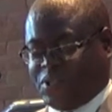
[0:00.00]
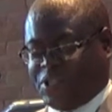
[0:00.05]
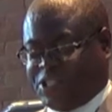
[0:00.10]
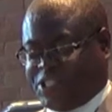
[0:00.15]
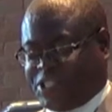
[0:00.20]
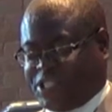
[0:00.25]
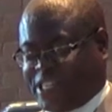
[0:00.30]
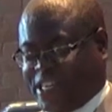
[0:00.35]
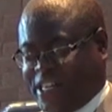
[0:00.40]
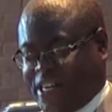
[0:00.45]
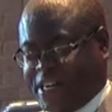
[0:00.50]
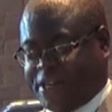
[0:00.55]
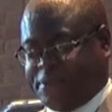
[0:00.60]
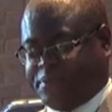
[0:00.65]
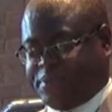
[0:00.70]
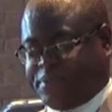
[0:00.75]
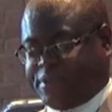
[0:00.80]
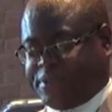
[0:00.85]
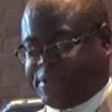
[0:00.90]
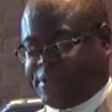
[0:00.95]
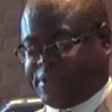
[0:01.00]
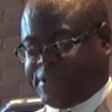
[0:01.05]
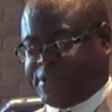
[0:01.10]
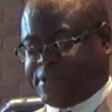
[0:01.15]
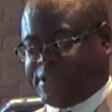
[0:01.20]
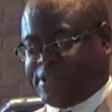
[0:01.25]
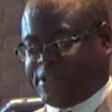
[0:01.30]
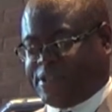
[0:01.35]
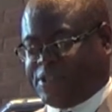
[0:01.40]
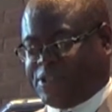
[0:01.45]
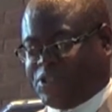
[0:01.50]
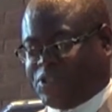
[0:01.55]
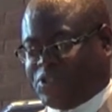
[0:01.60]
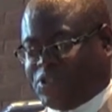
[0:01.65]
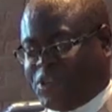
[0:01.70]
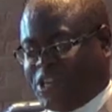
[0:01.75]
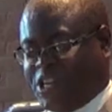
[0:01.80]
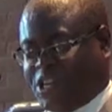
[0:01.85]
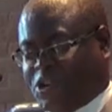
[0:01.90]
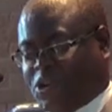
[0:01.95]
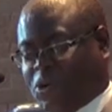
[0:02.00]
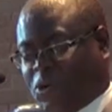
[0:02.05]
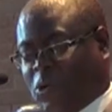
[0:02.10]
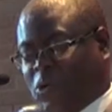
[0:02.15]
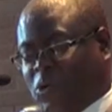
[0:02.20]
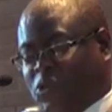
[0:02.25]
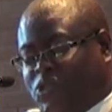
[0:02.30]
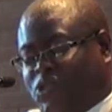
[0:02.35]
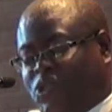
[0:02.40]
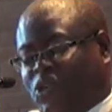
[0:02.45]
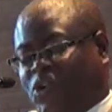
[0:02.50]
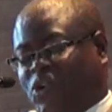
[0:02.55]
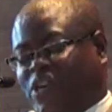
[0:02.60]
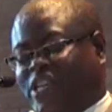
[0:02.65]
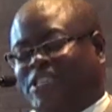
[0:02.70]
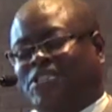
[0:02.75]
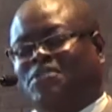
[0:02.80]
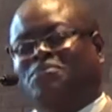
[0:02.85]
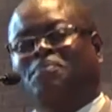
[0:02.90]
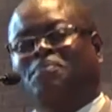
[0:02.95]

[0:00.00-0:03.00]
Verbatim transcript: these times. So he calls all his